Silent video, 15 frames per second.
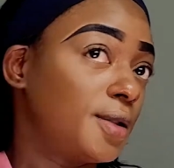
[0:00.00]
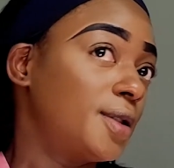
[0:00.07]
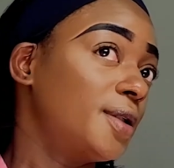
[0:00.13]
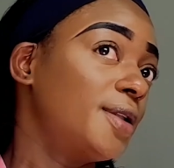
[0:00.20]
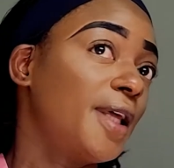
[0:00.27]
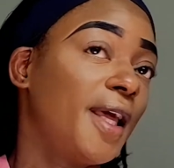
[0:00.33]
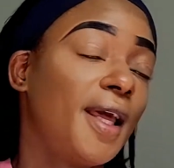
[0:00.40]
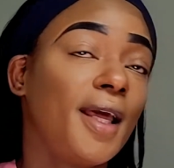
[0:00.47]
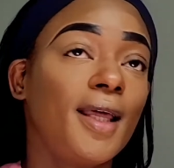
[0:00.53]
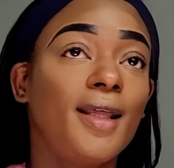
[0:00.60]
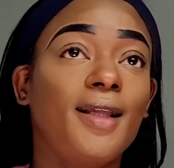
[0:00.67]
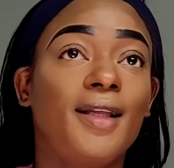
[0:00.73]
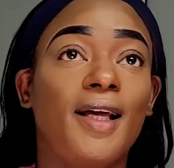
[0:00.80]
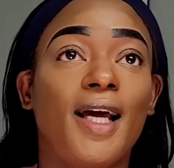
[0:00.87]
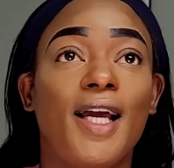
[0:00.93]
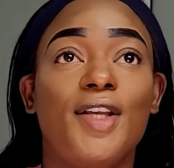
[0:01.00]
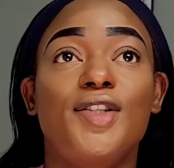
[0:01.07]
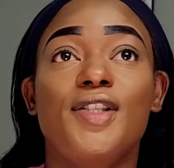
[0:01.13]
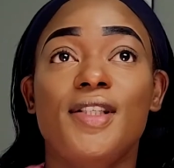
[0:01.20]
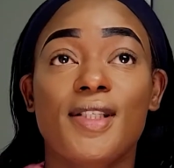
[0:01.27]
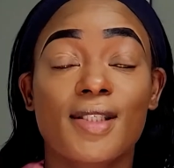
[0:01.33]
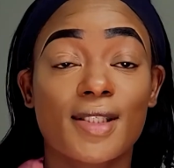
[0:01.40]
today I
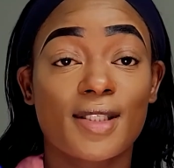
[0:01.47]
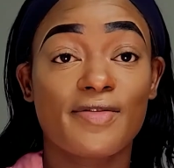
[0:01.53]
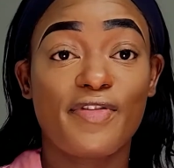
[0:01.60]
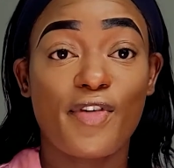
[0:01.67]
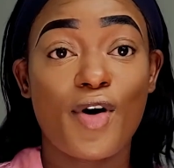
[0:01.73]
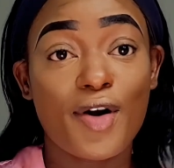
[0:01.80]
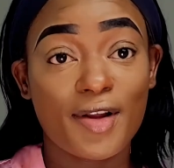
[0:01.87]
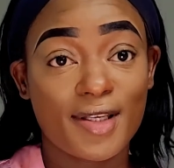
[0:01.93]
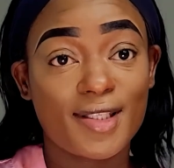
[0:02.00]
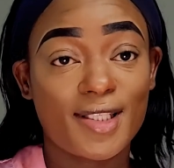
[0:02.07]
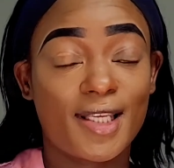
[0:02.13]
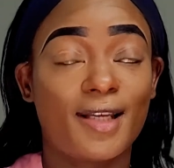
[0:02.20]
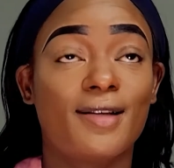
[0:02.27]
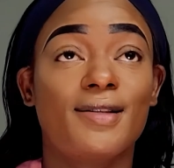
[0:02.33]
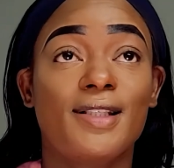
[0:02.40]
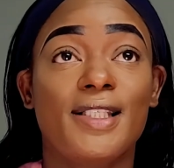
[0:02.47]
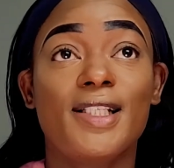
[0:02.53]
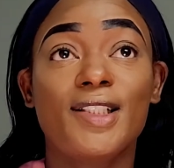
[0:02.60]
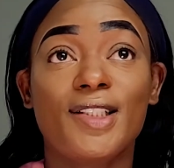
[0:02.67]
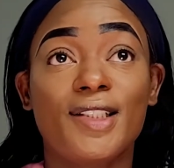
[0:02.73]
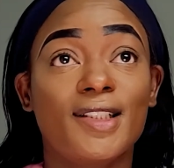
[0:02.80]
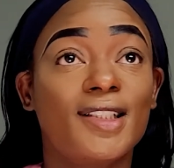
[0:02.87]
just focused the
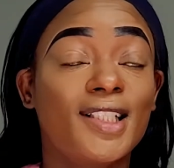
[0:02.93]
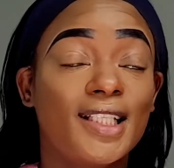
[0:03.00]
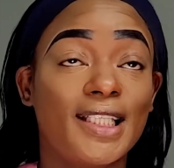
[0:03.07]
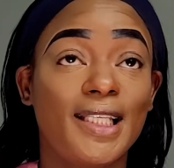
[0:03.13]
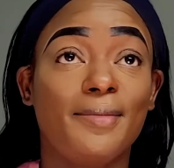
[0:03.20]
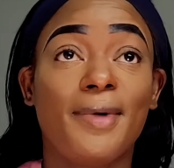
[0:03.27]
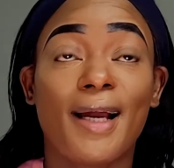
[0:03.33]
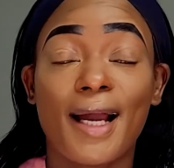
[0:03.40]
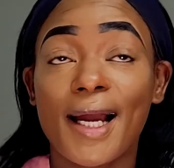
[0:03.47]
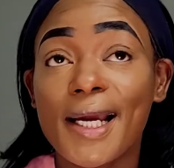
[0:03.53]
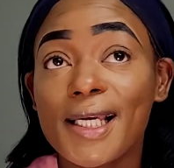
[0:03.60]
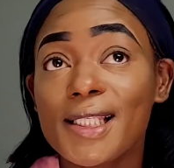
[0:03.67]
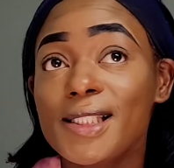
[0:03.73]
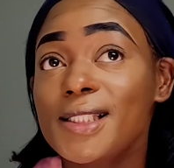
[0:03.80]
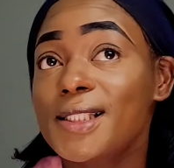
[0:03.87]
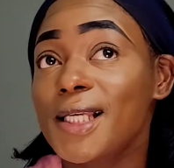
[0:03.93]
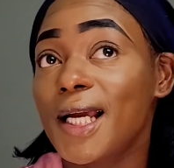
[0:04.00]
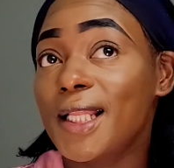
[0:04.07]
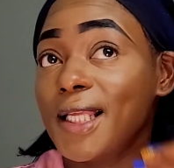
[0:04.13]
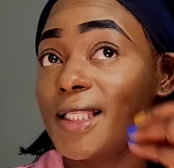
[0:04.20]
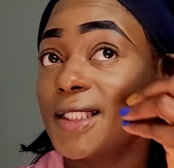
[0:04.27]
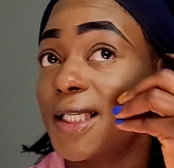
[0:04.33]
concealer underneath my eyes. I
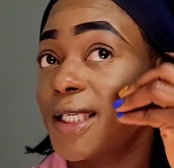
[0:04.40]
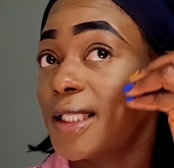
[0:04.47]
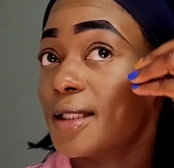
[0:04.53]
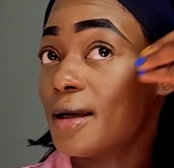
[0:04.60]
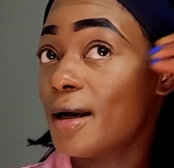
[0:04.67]
didn't take it